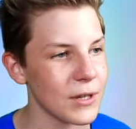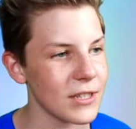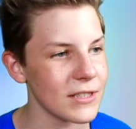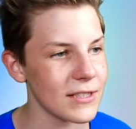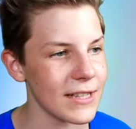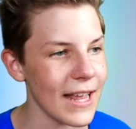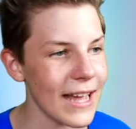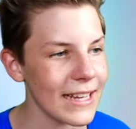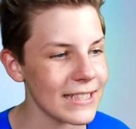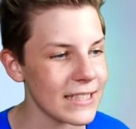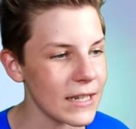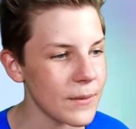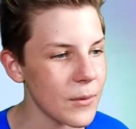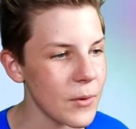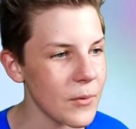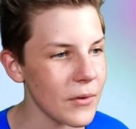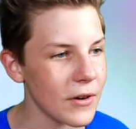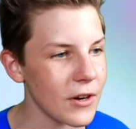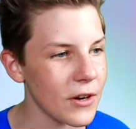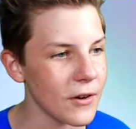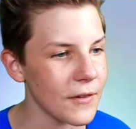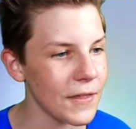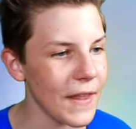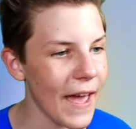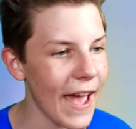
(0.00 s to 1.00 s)
Because last time we
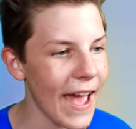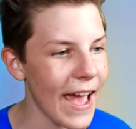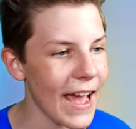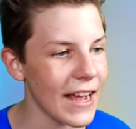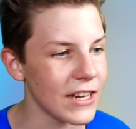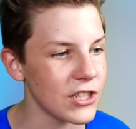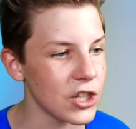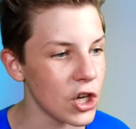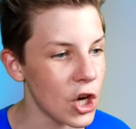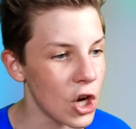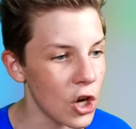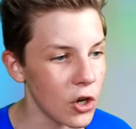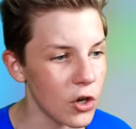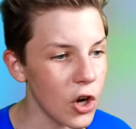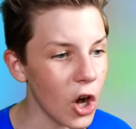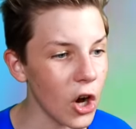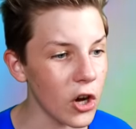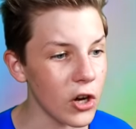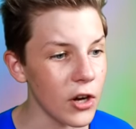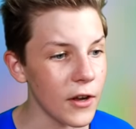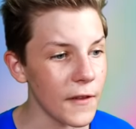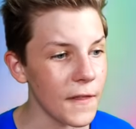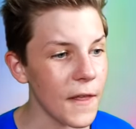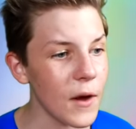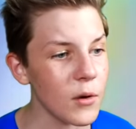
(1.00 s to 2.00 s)
went on the edge,
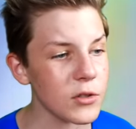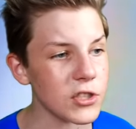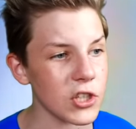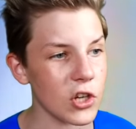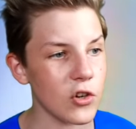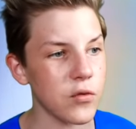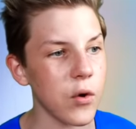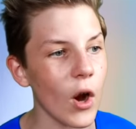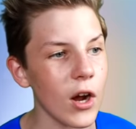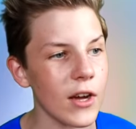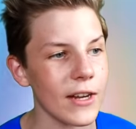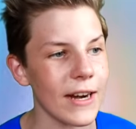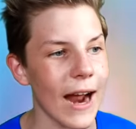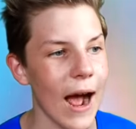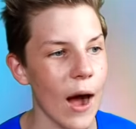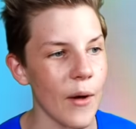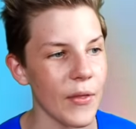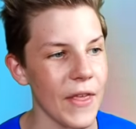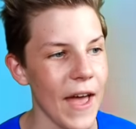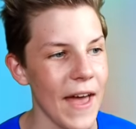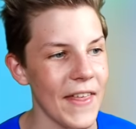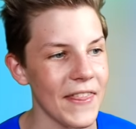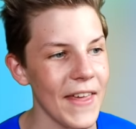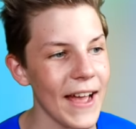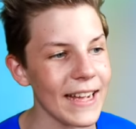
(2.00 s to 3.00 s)
no, there was a
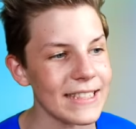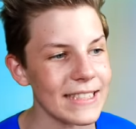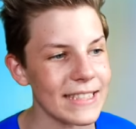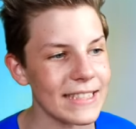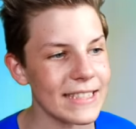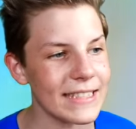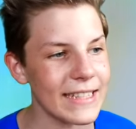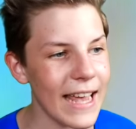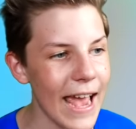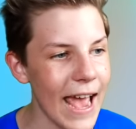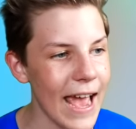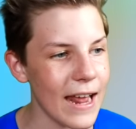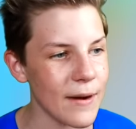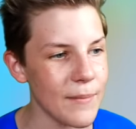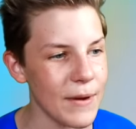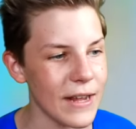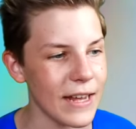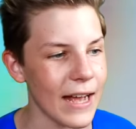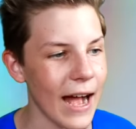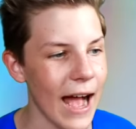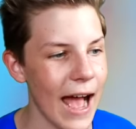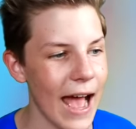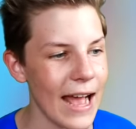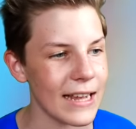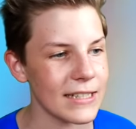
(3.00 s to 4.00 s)
crocodile there. That scared
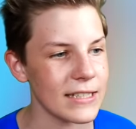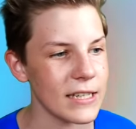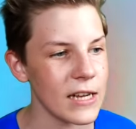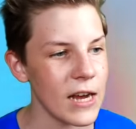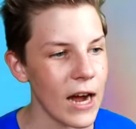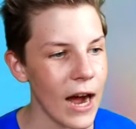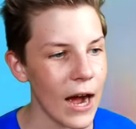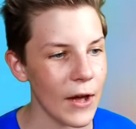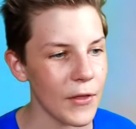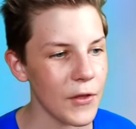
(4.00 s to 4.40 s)
me, guys.